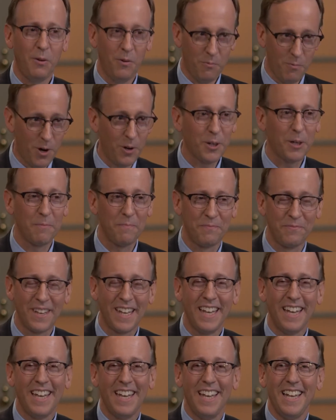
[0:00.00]
Welcome.
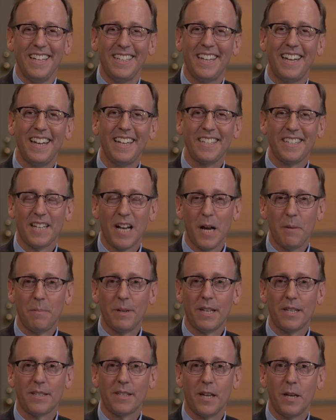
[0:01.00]
Today's
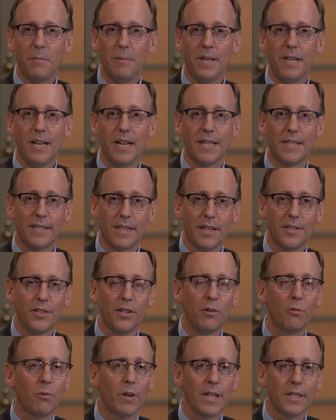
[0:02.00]
topic is going to be
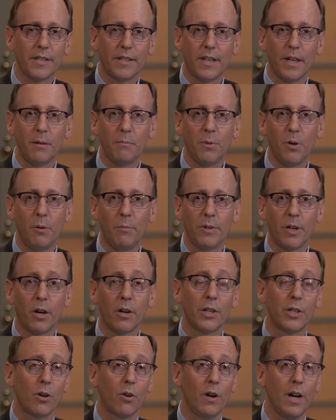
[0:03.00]
assessing risk in pulmonary
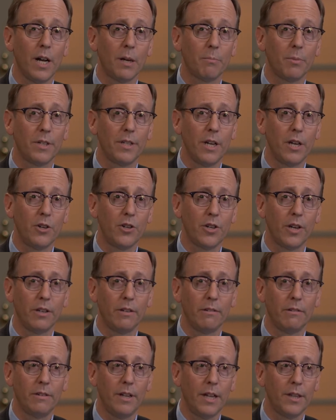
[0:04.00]
arterial
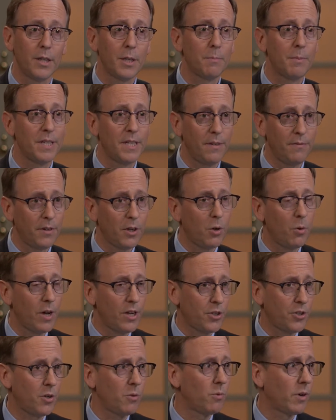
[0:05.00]
hypertension. And the specific
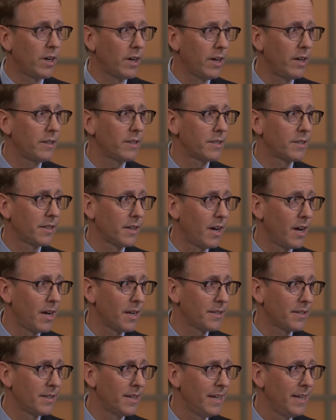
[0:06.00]
question we're going to
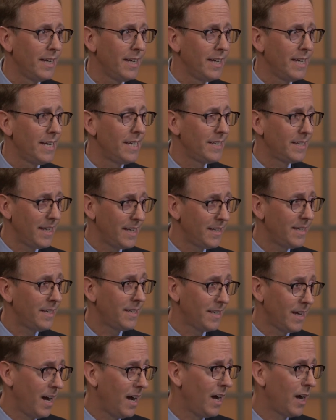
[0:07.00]
discuss is
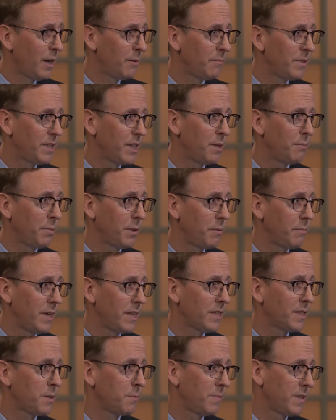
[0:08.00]
it time to
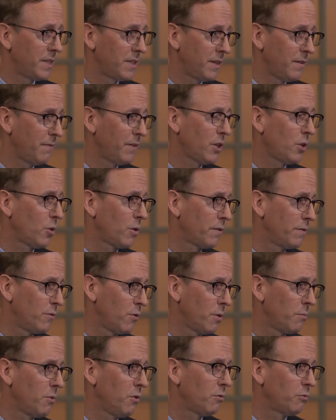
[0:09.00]
implement specific or
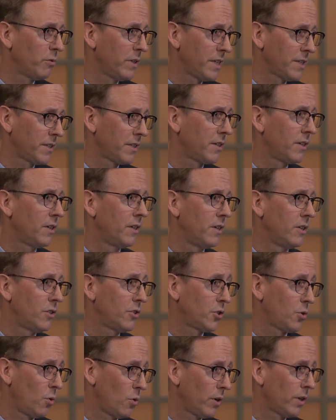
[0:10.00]
formal risk
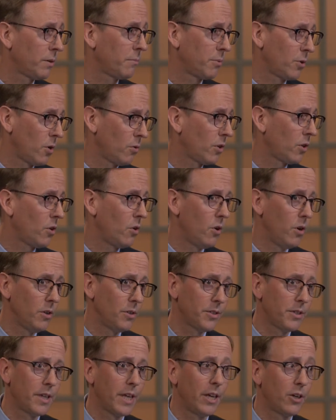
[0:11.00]
scoring
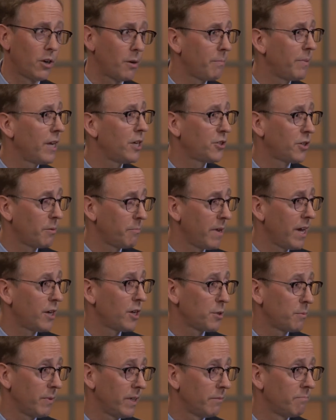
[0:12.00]
protocols in our patient
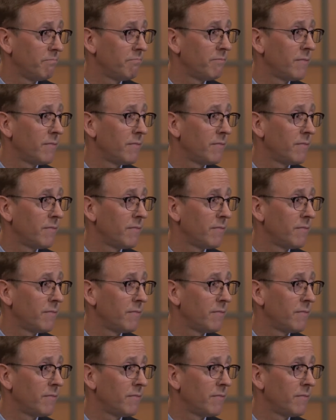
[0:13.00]
management?